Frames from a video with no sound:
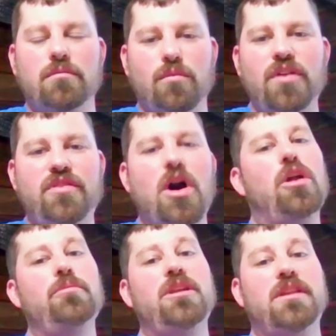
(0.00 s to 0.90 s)
we've
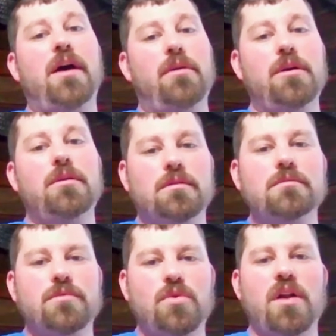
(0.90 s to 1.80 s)
called them in that way
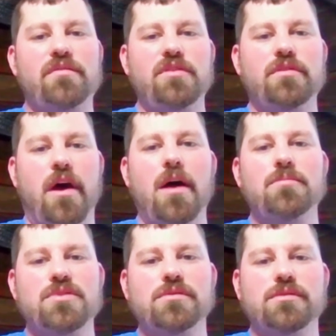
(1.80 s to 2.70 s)
quite a few
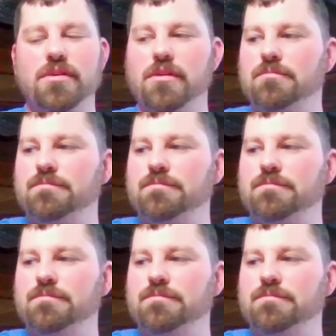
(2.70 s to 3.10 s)
times. So